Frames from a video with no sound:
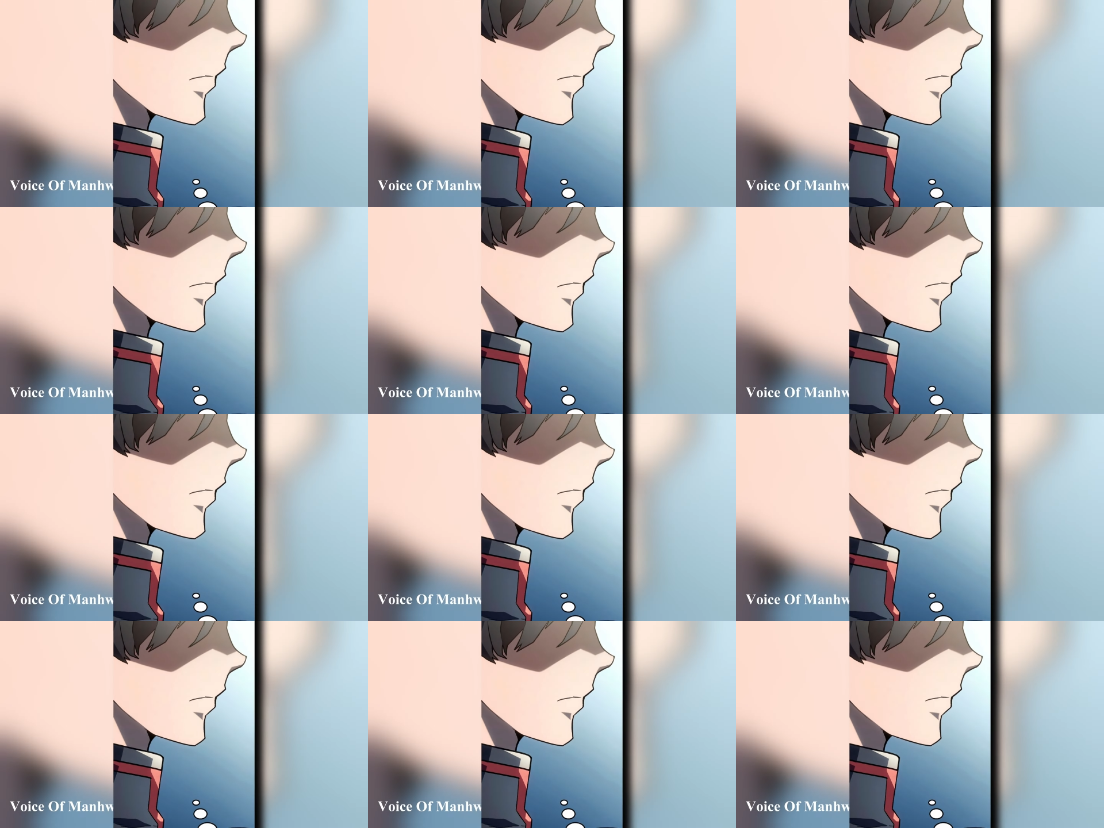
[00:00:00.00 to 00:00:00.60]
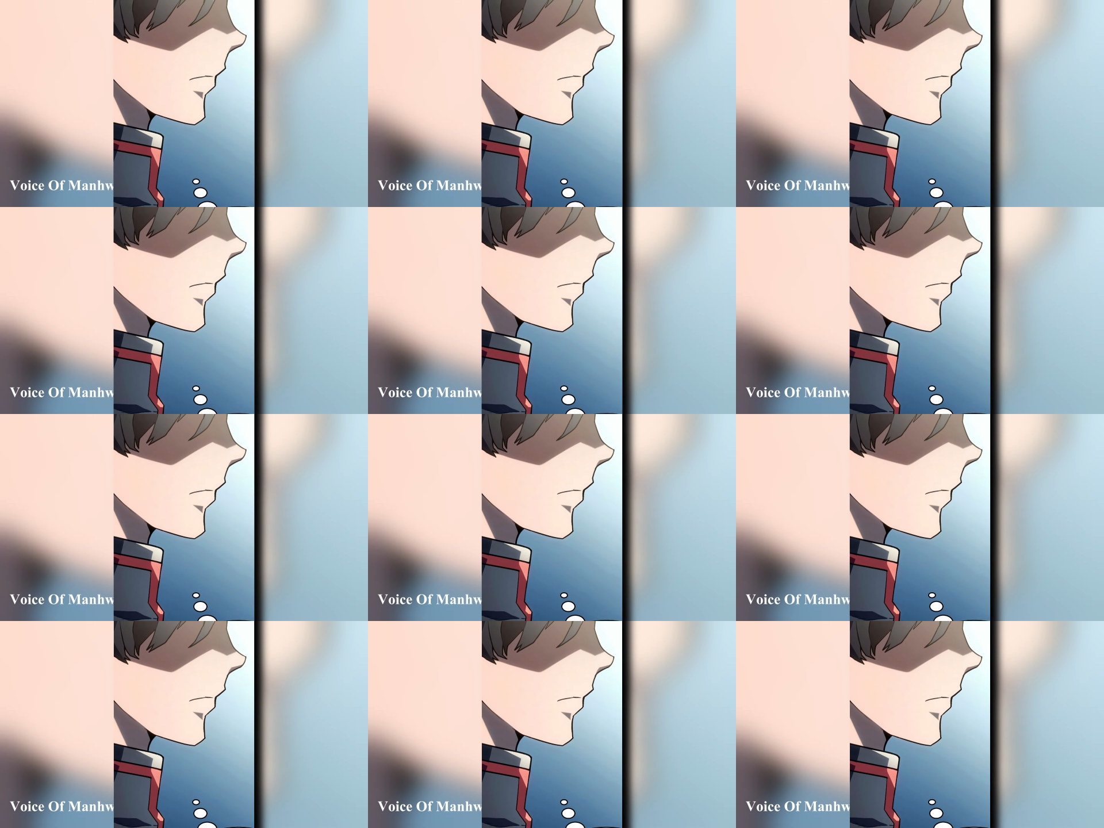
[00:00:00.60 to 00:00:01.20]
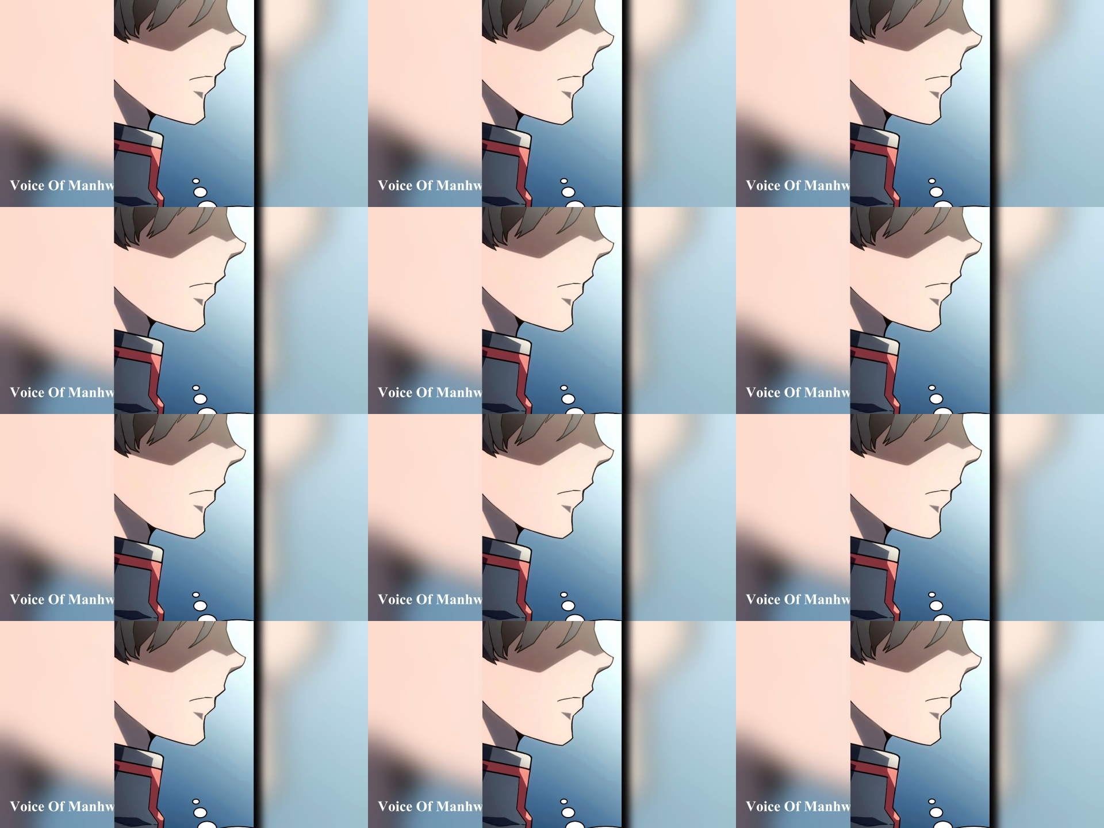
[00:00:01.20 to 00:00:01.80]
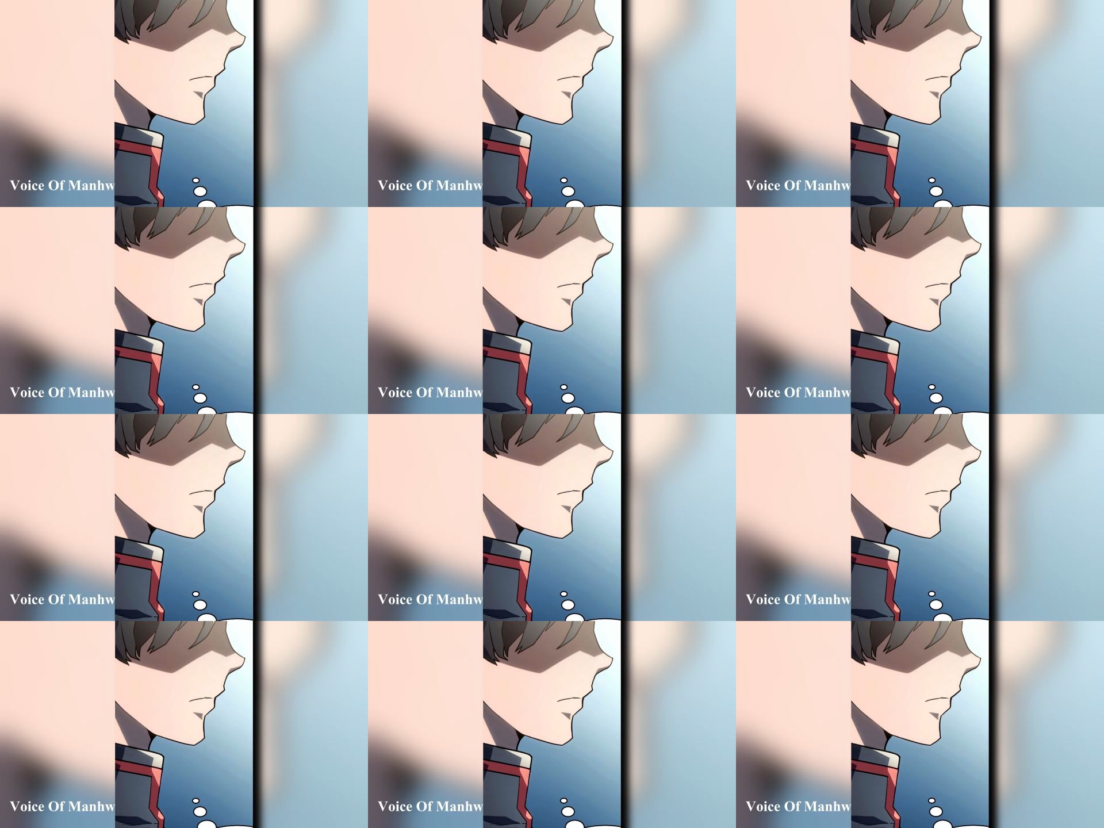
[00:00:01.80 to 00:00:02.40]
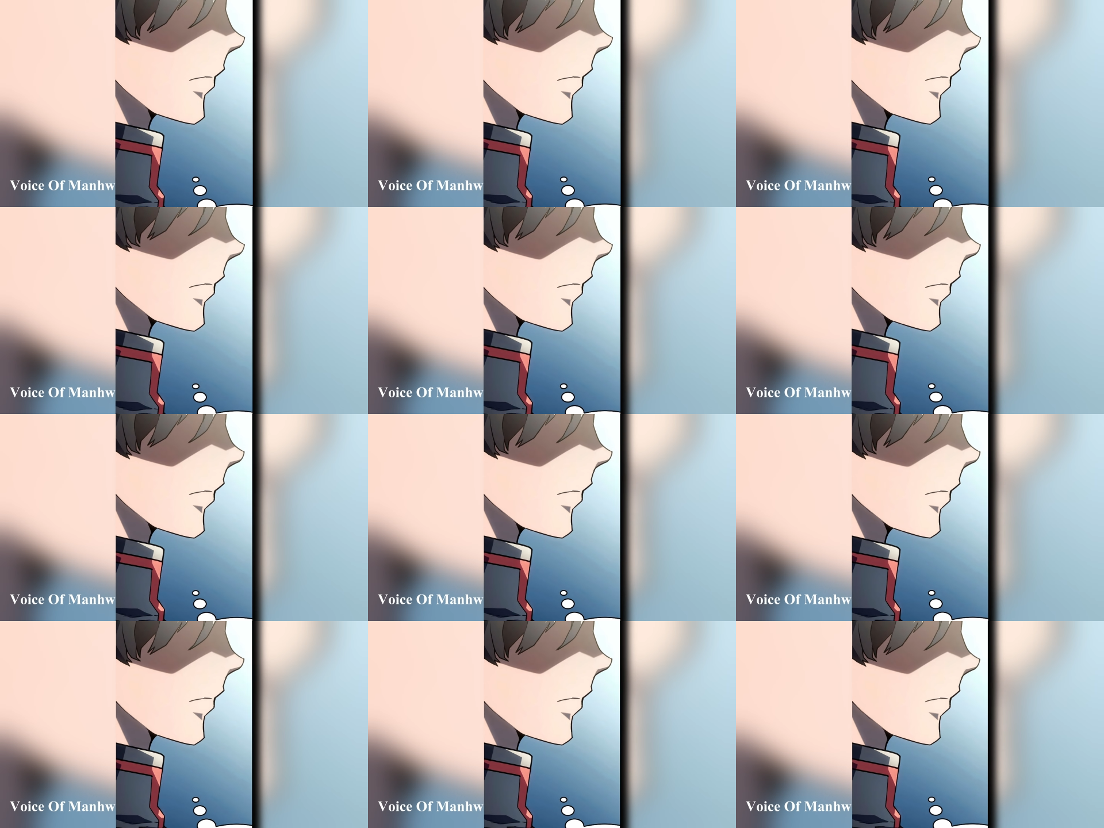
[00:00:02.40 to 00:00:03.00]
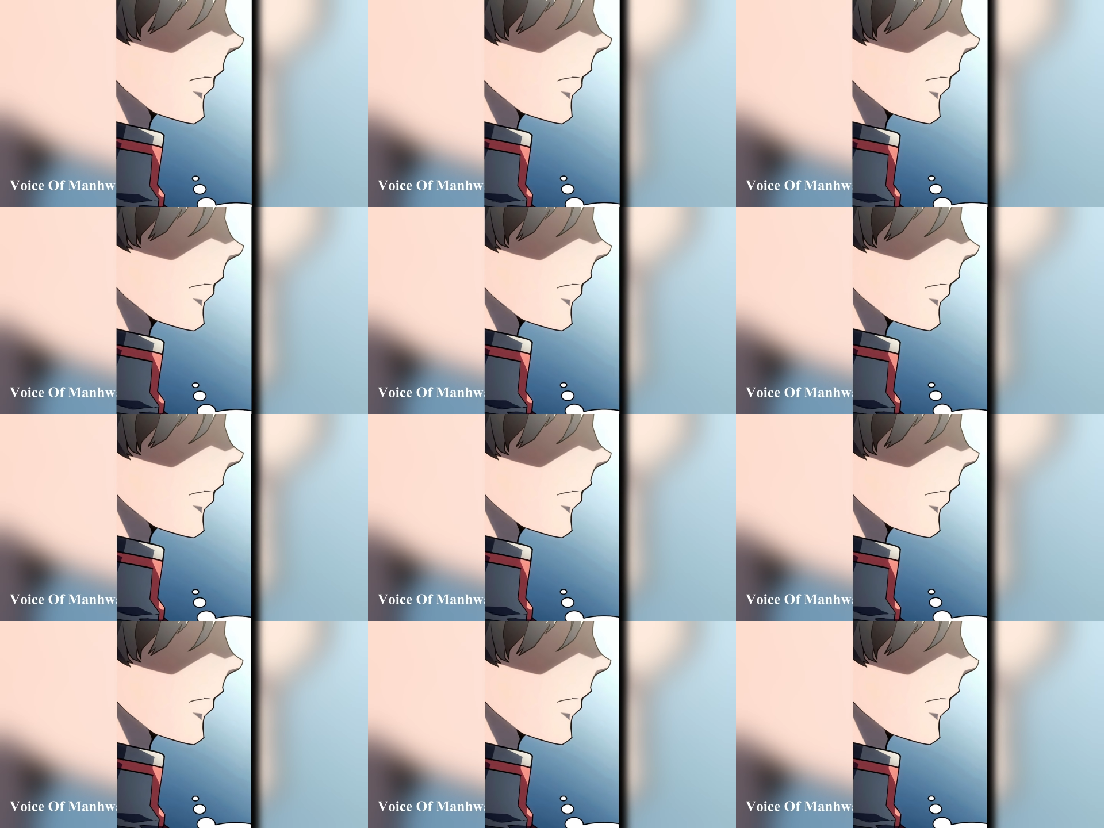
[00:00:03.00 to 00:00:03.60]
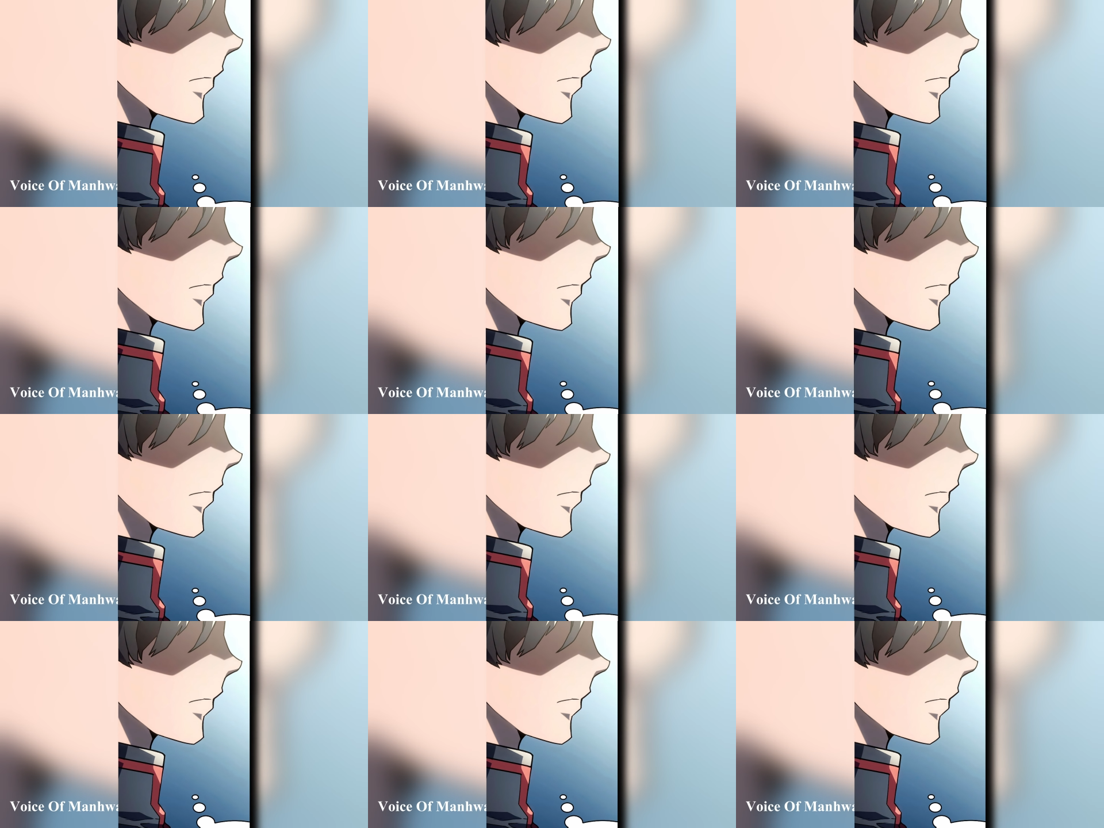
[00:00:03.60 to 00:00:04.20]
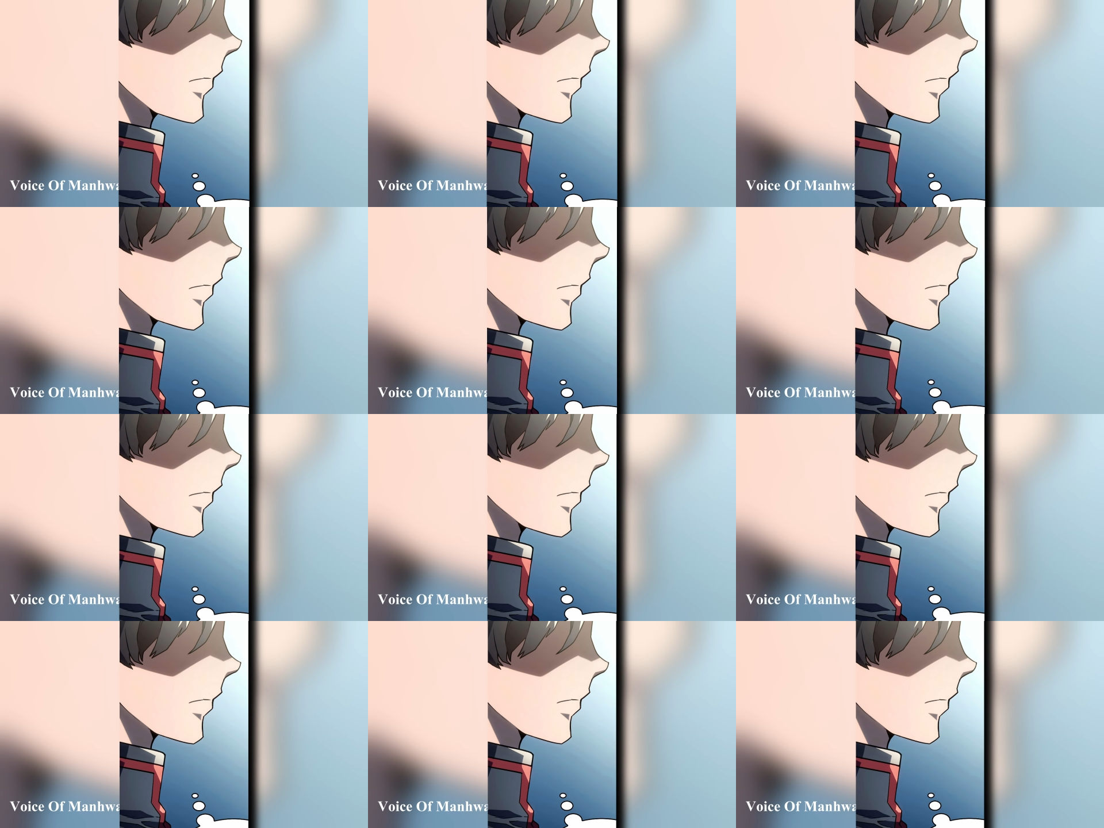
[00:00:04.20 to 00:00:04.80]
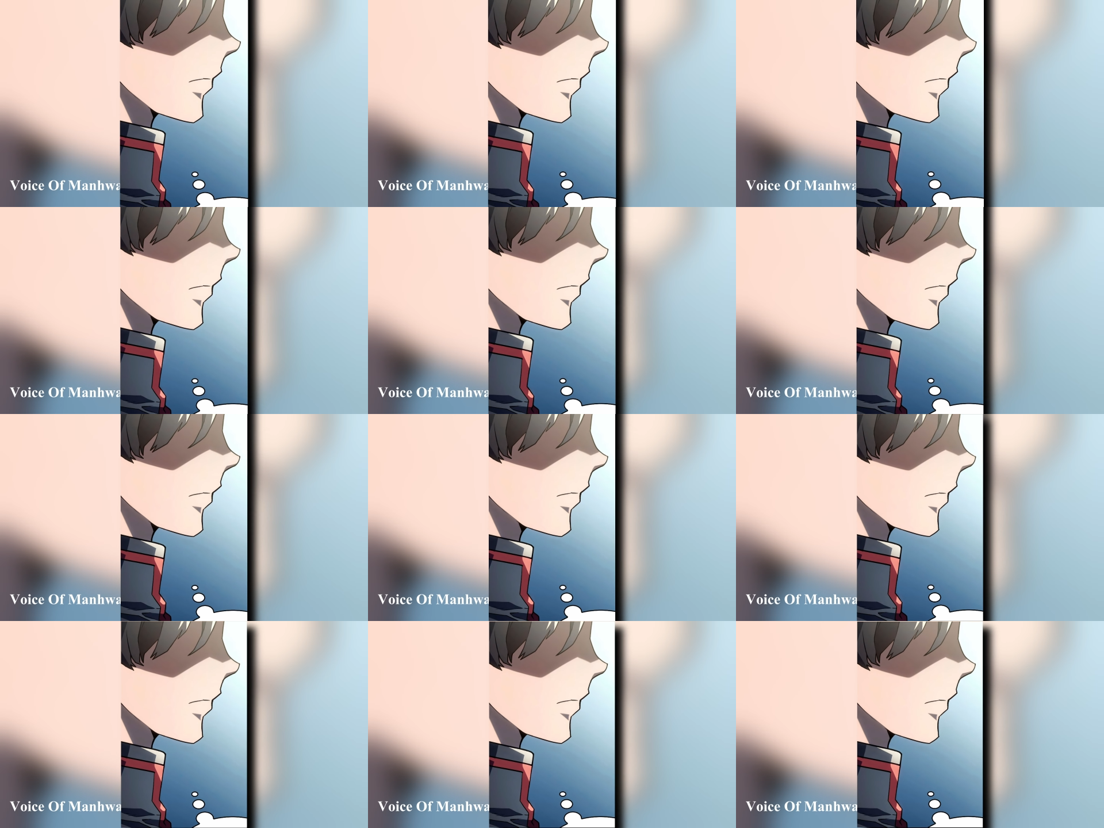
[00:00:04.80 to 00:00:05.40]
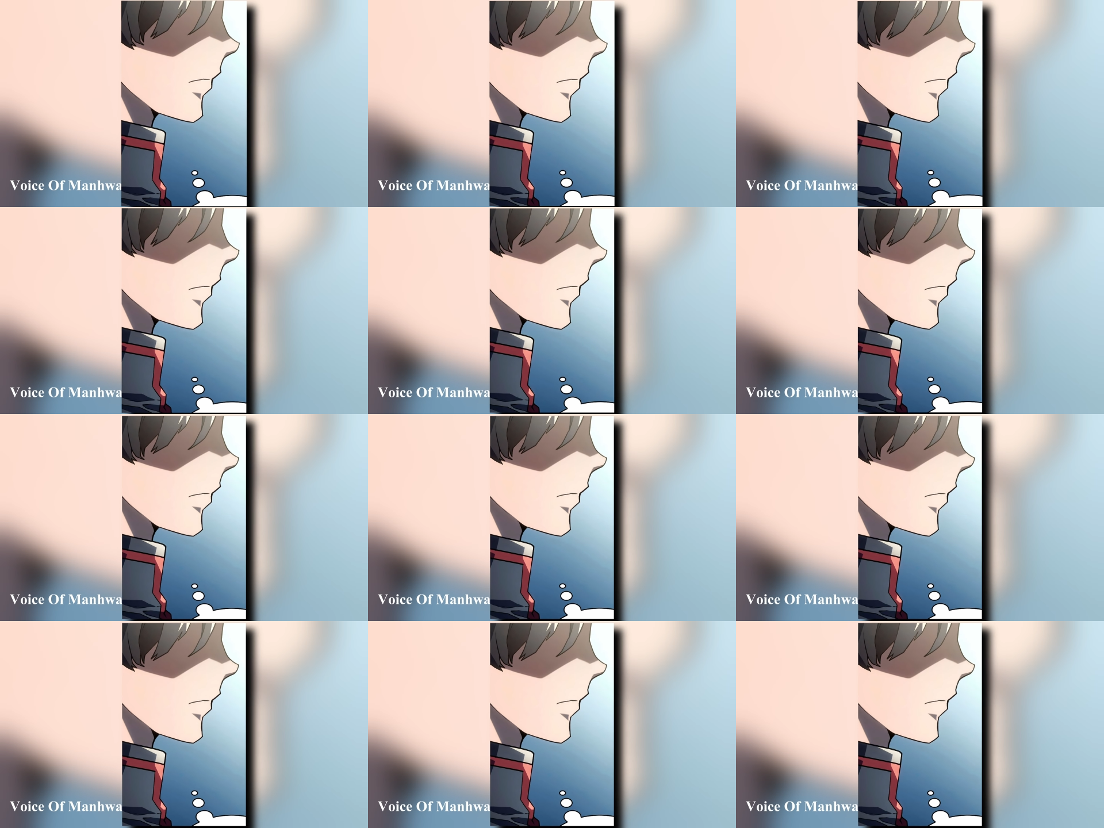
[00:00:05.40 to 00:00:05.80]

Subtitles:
No face is visible, so there are no lips to read.